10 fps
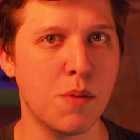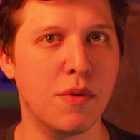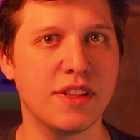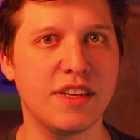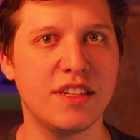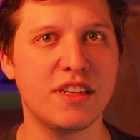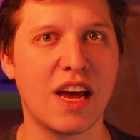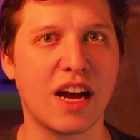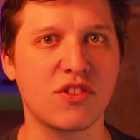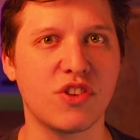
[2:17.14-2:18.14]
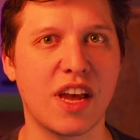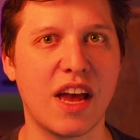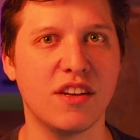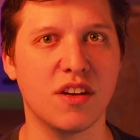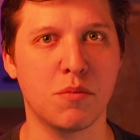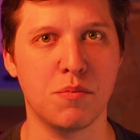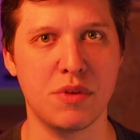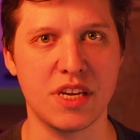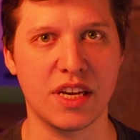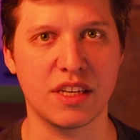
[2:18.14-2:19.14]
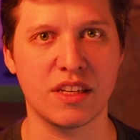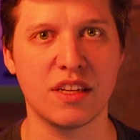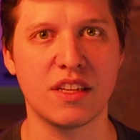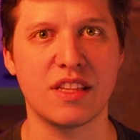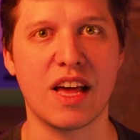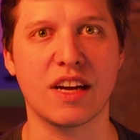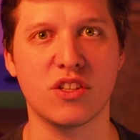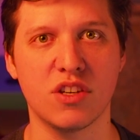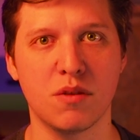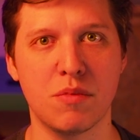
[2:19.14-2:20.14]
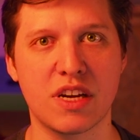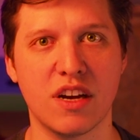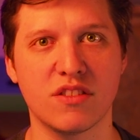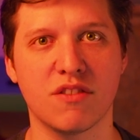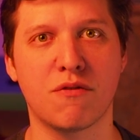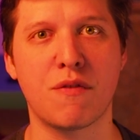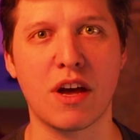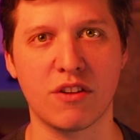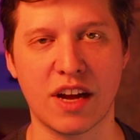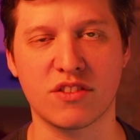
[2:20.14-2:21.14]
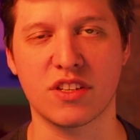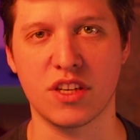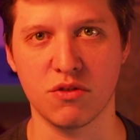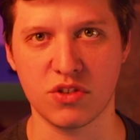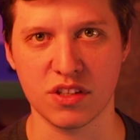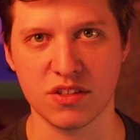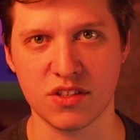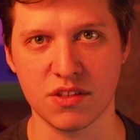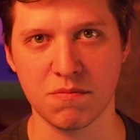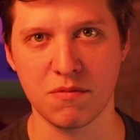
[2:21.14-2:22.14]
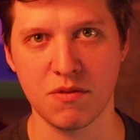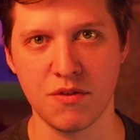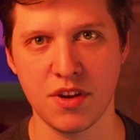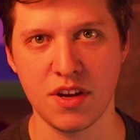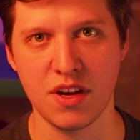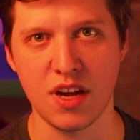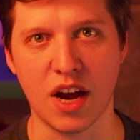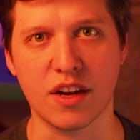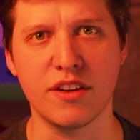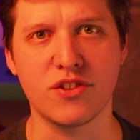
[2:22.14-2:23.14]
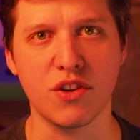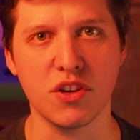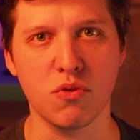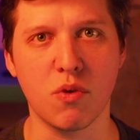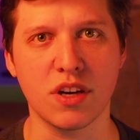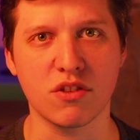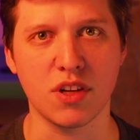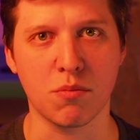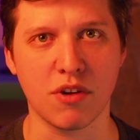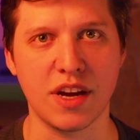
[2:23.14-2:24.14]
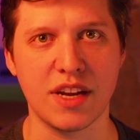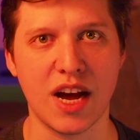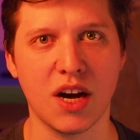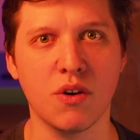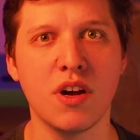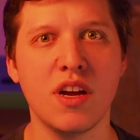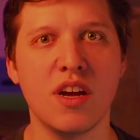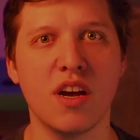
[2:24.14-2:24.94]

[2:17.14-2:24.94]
but they didn't actually end up being that good because of failed executions. I'm going to show you one clip right now